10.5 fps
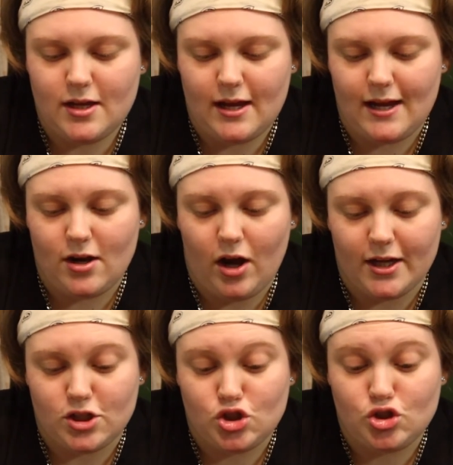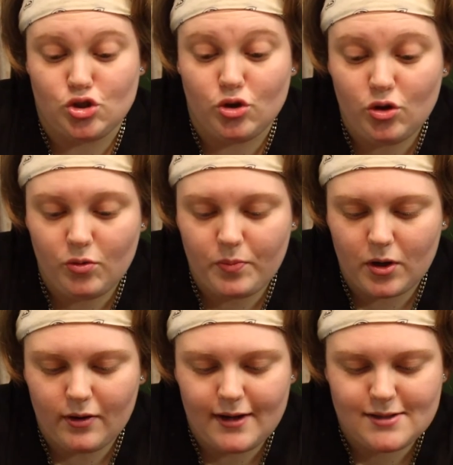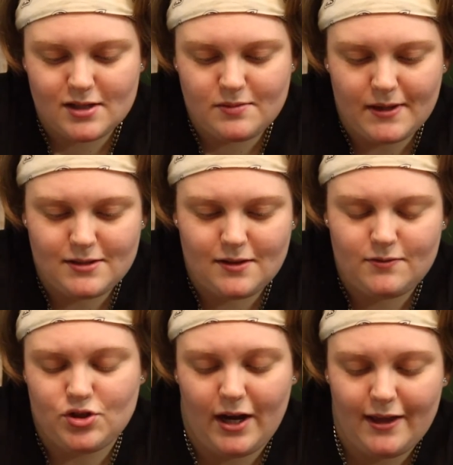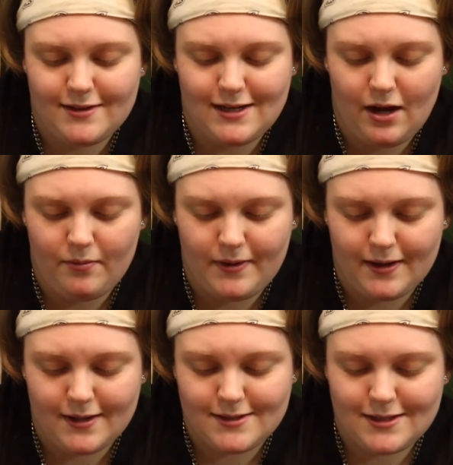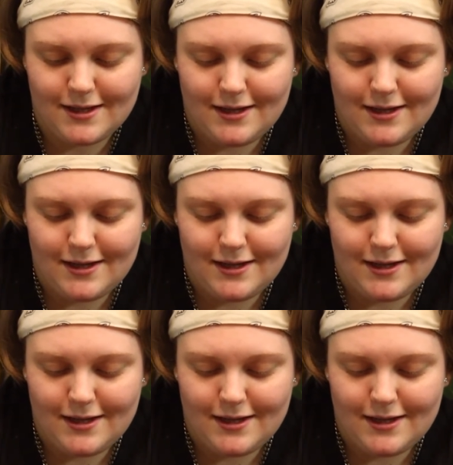and not super crazy expensive, try this out, because